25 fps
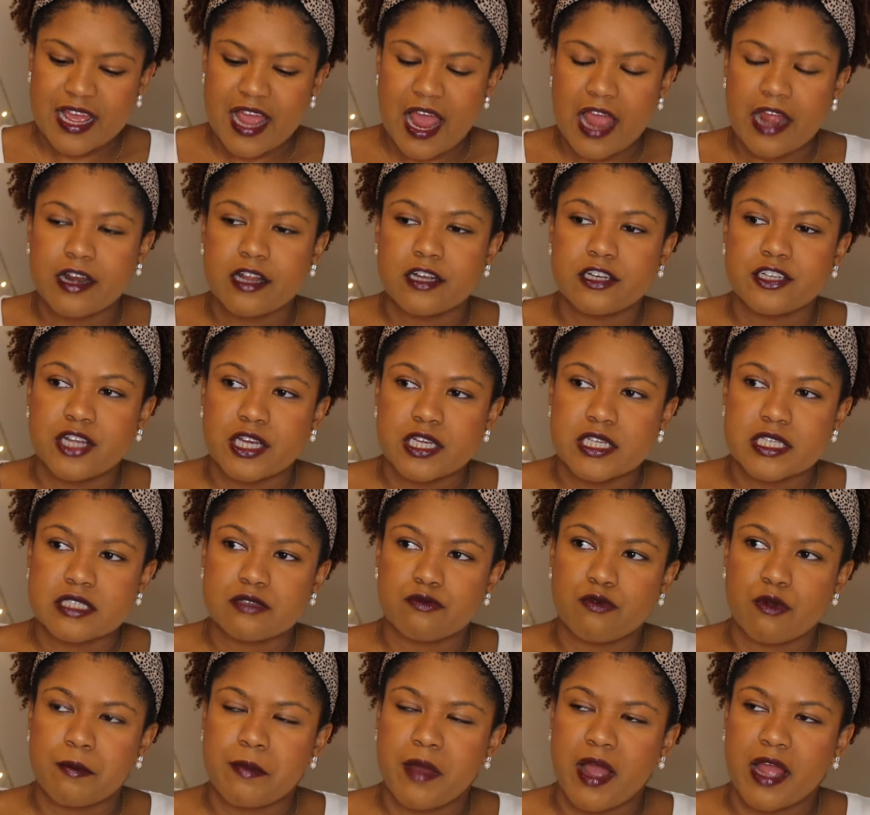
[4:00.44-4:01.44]
It kind of does
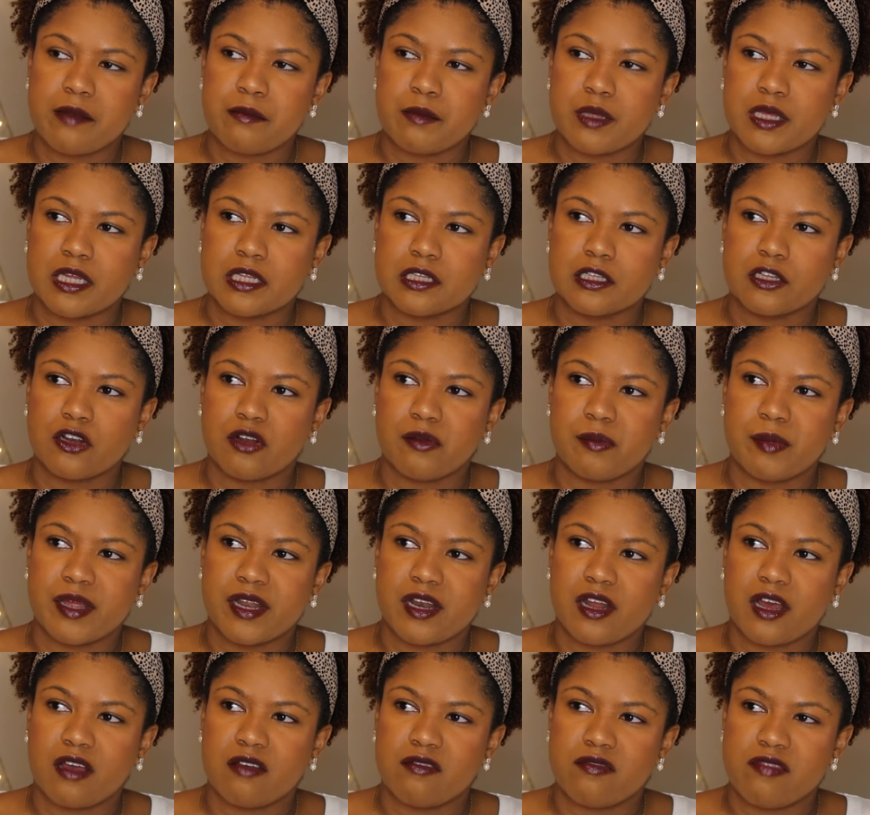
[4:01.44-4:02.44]
remind me a little bit
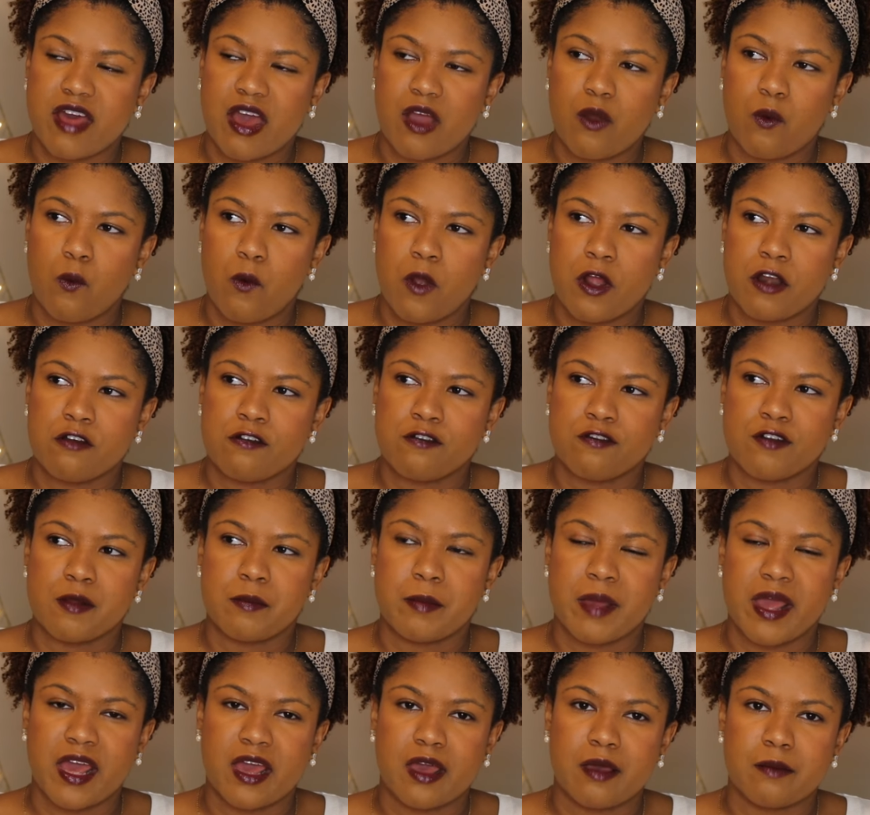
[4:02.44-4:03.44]
of that one
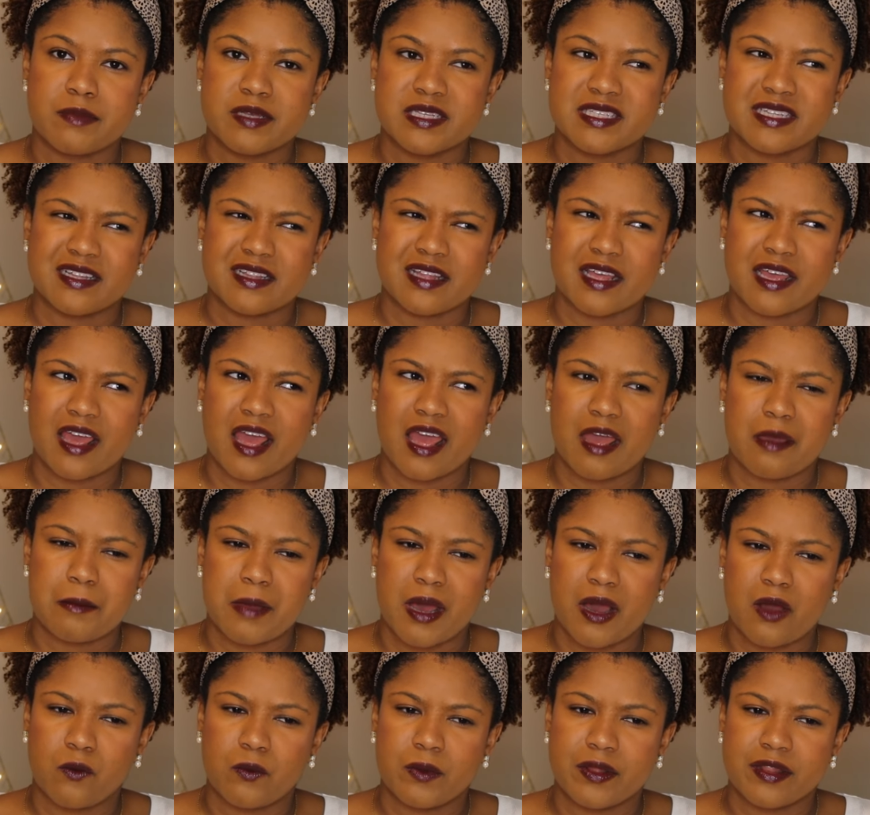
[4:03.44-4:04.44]
from Hempz that they came
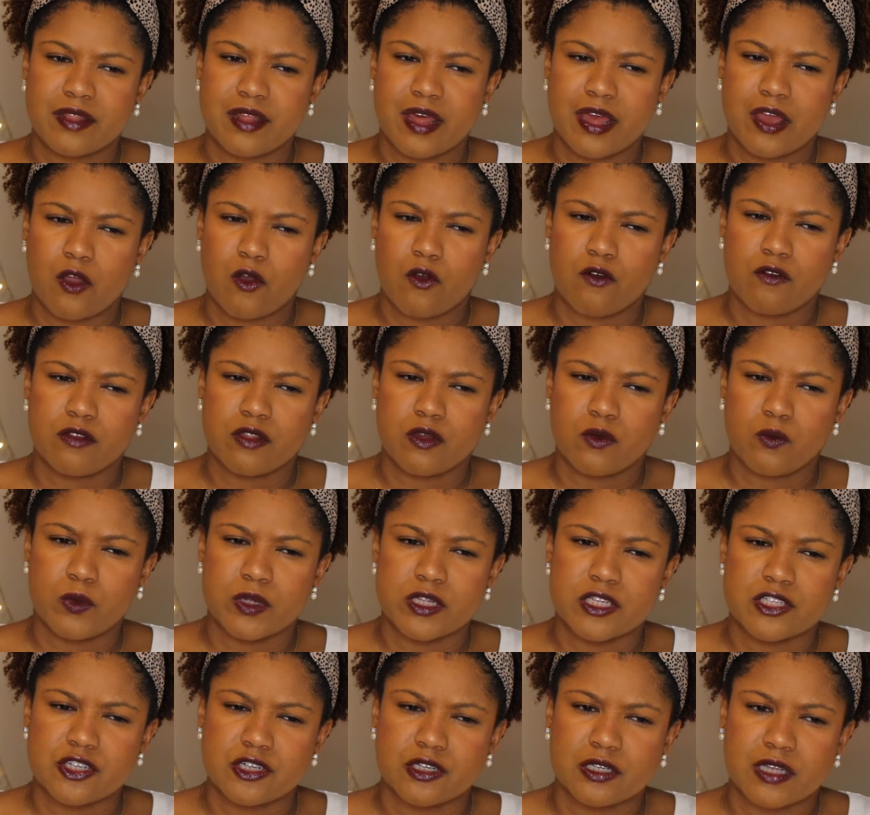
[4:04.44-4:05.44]
out with like over the
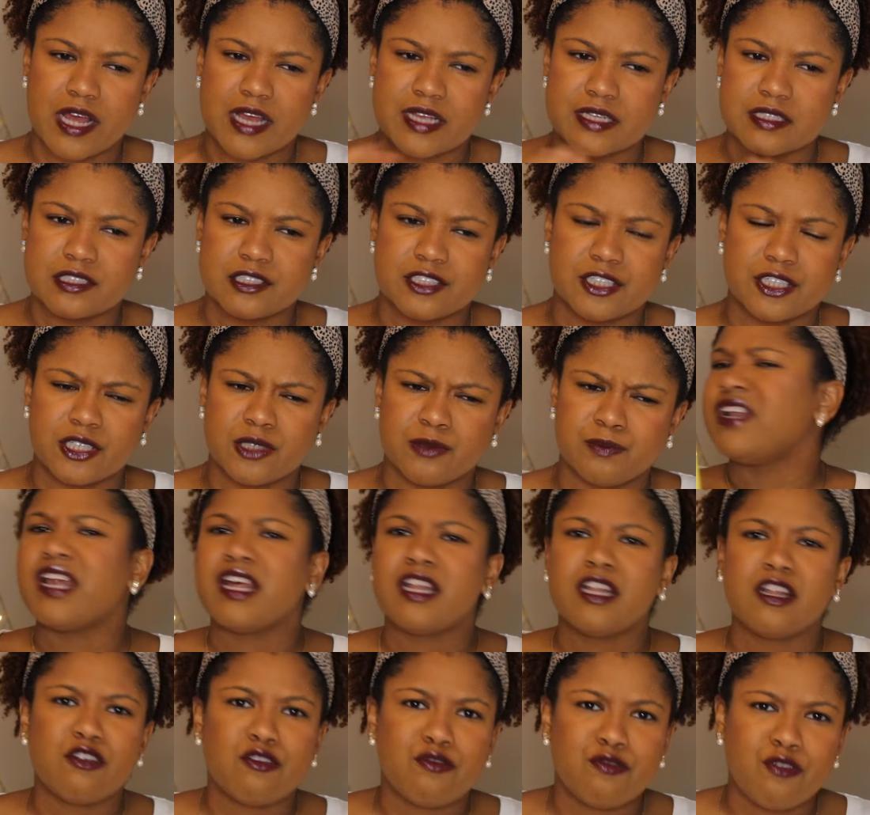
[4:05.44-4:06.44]
winter last year.
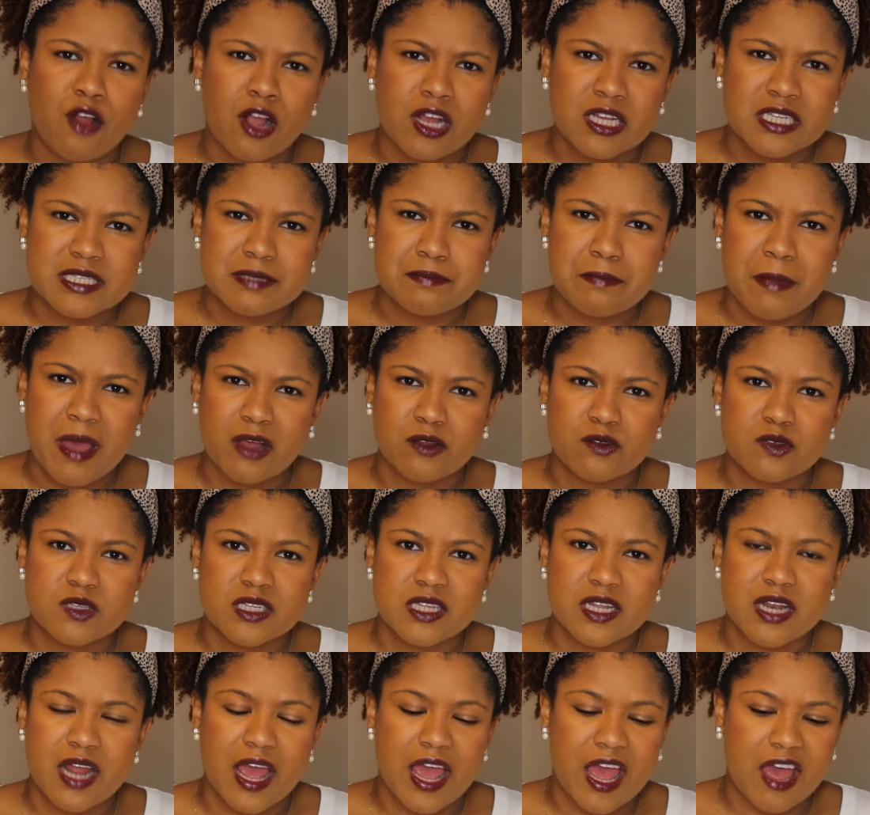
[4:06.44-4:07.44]
Vanilla Frost
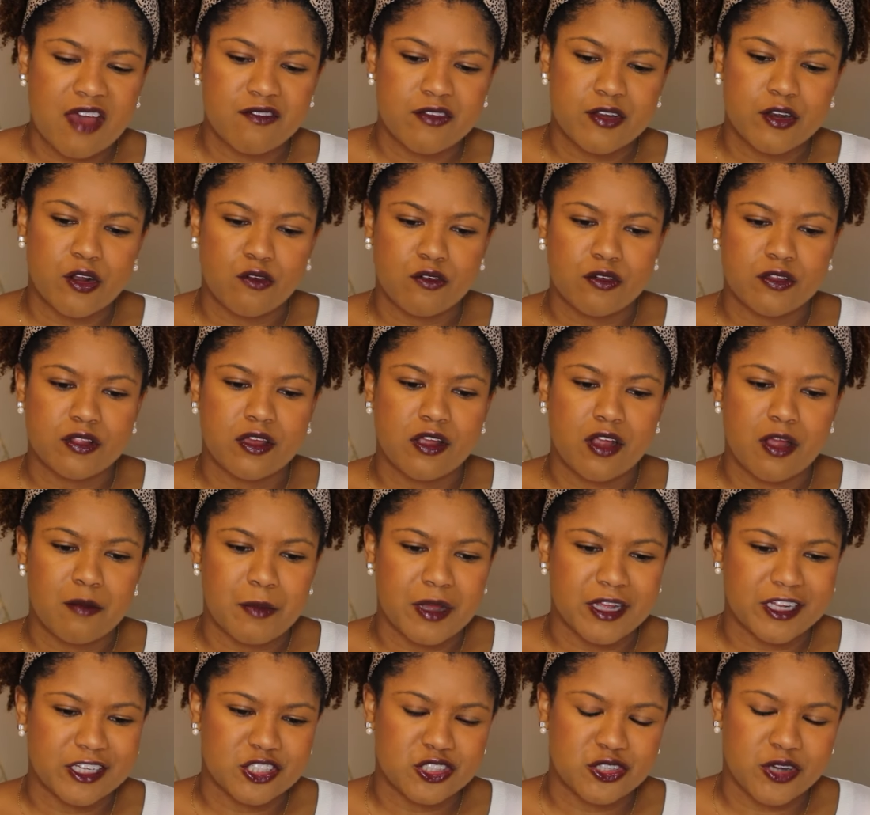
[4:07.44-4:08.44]
Mountain. I have it over there on
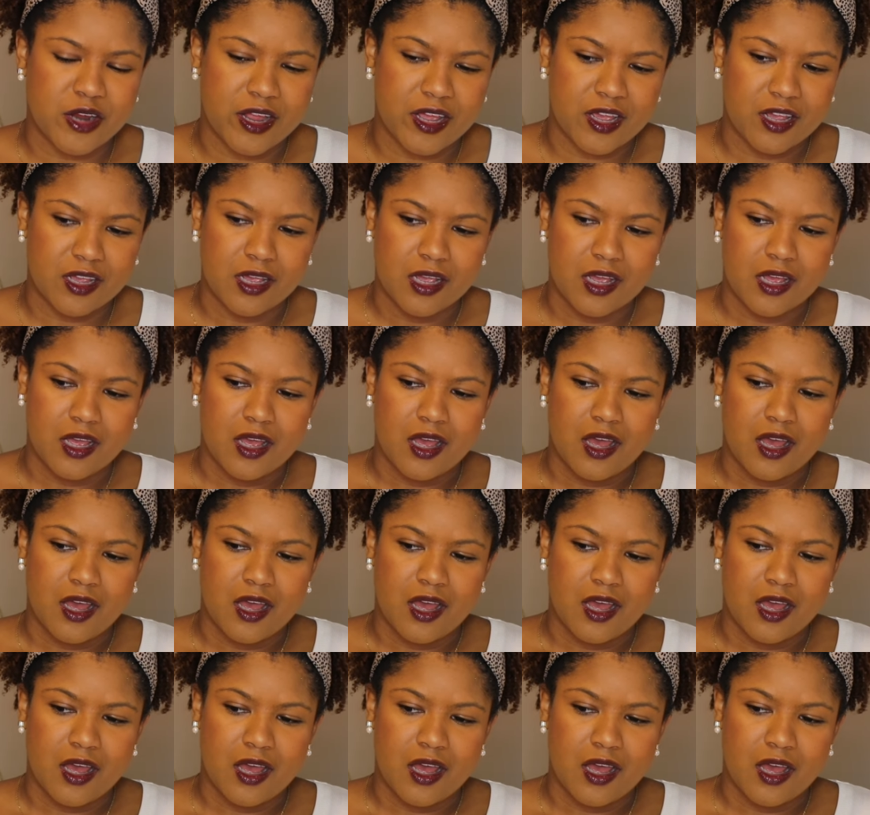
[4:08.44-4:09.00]
my tray.